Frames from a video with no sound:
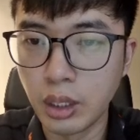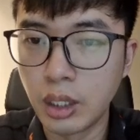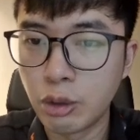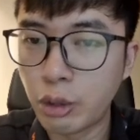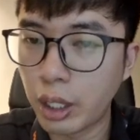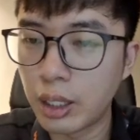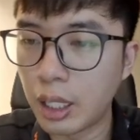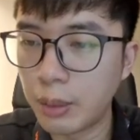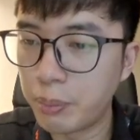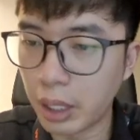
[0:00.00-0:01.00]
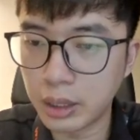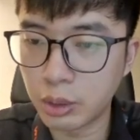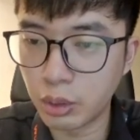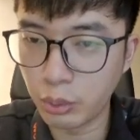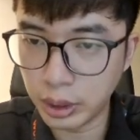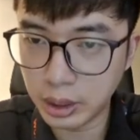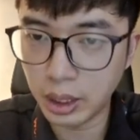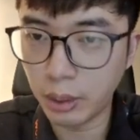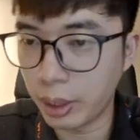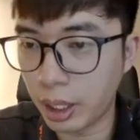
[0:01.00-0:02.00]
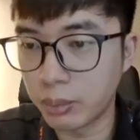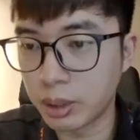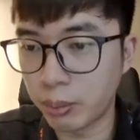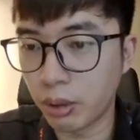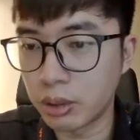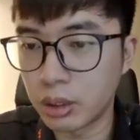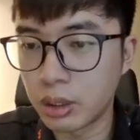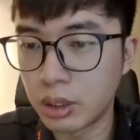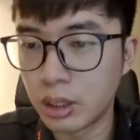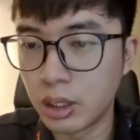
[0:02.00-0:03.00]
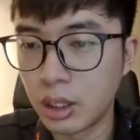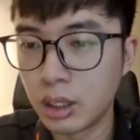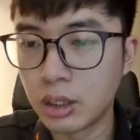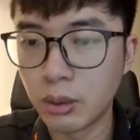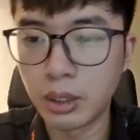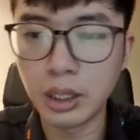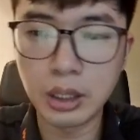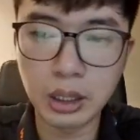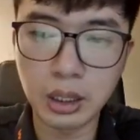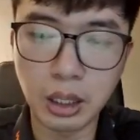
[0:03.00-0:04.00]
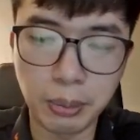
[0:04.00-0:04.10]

Trend line plus resistance become supports. So this is the